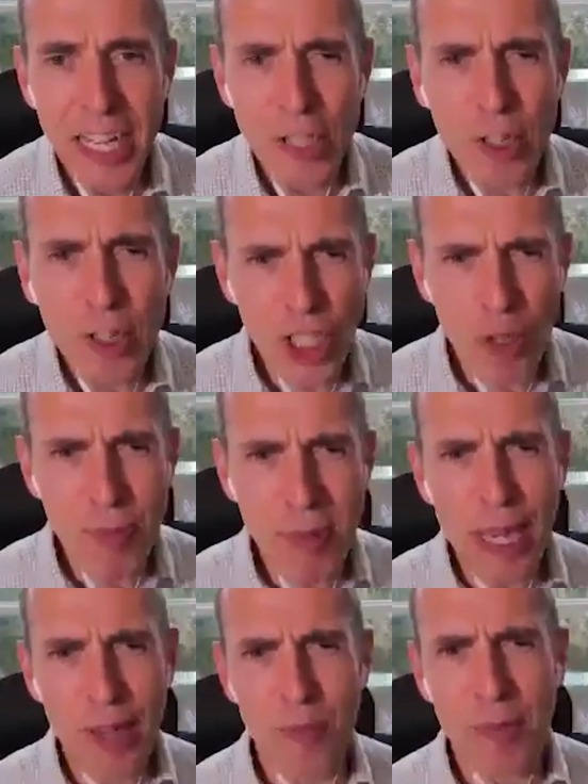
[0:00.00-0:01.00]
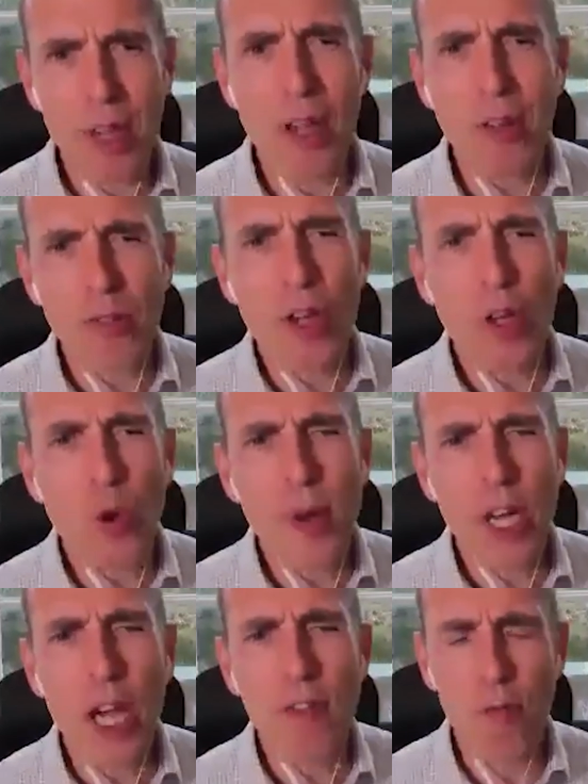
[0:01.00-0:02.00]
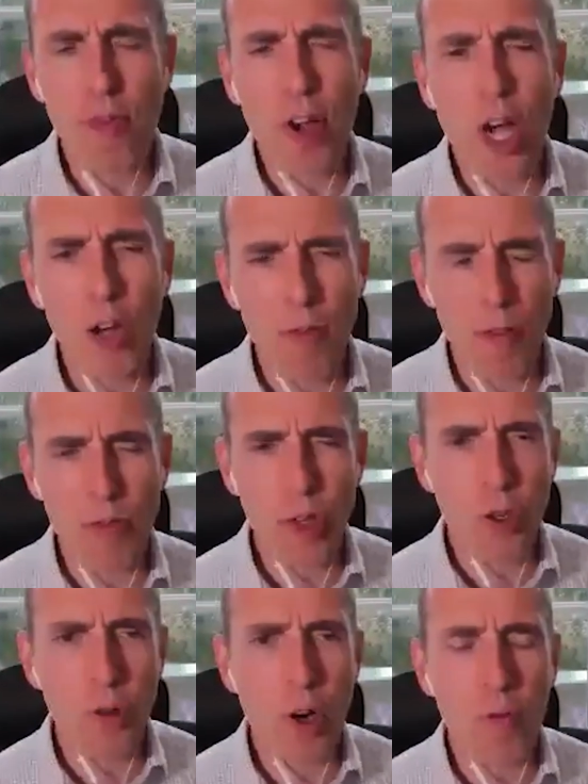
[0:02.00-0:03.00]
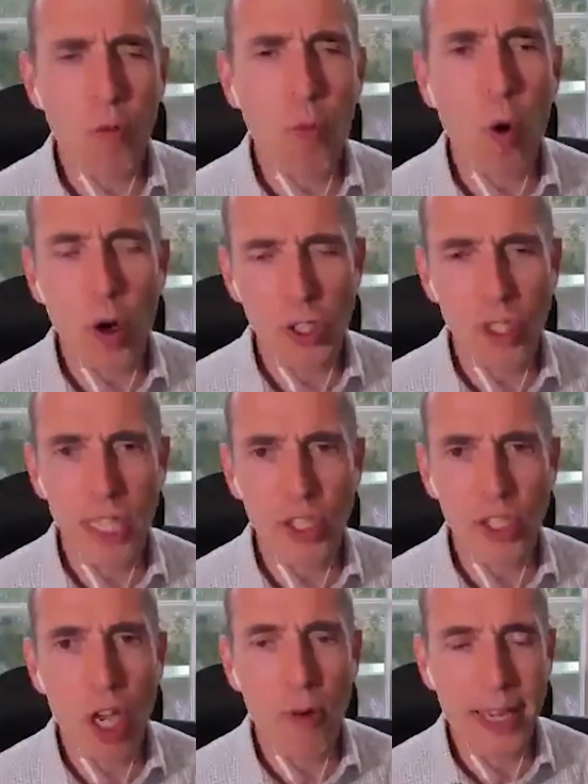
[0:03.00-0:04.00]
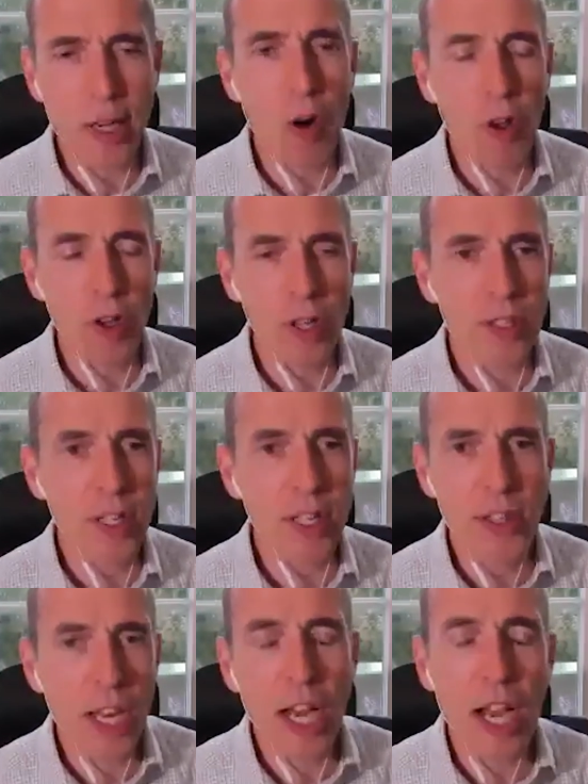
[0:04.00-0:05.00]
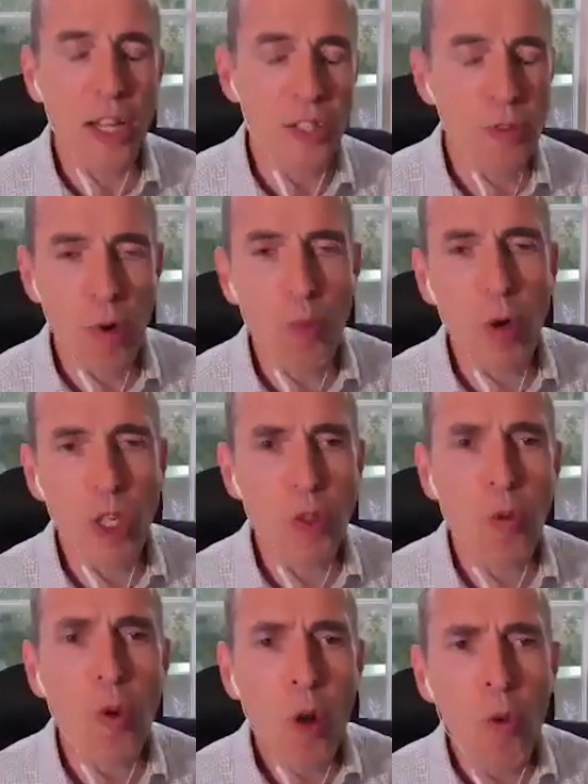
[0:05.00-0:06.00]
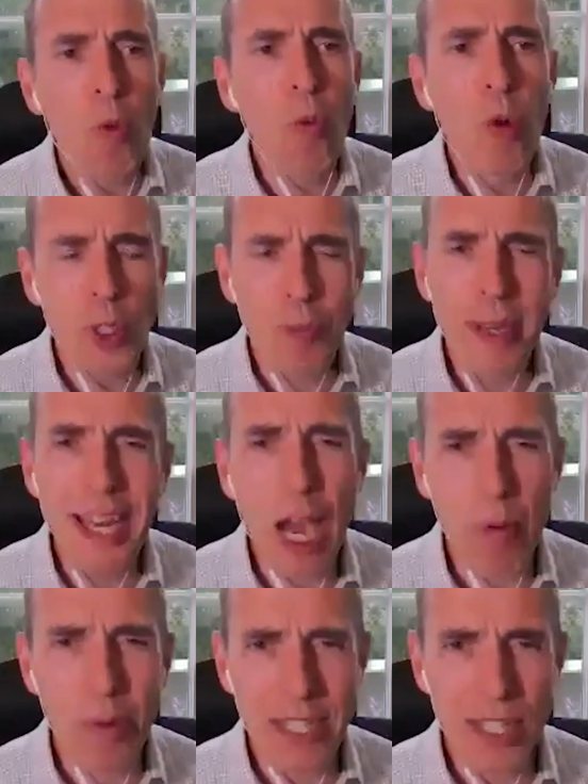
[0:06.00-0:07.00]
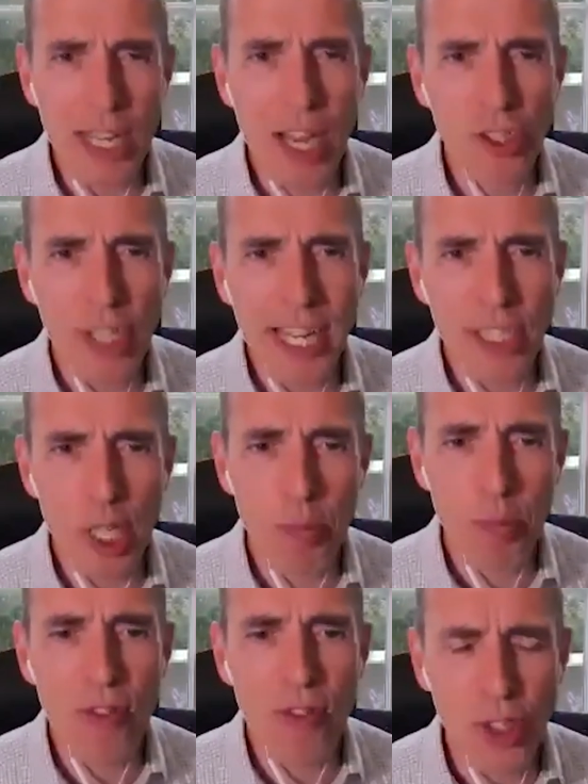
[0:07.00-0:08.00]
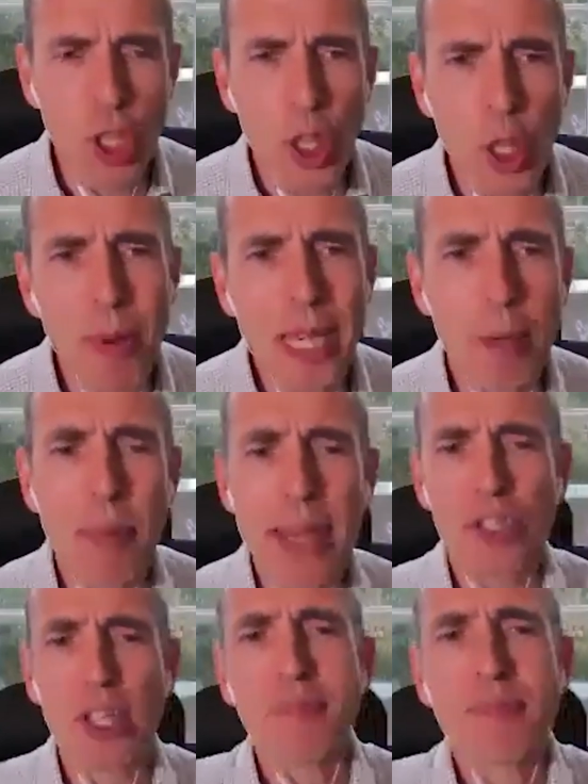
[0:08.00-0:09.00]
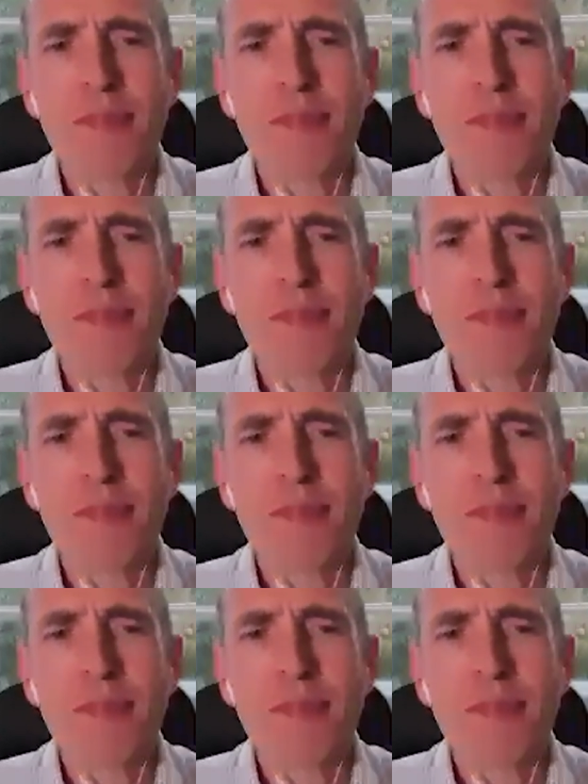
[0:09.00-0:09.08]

Can you just give me a quick overview of what is going on in the last, what has been happening in the last 18 months and the bigger picture?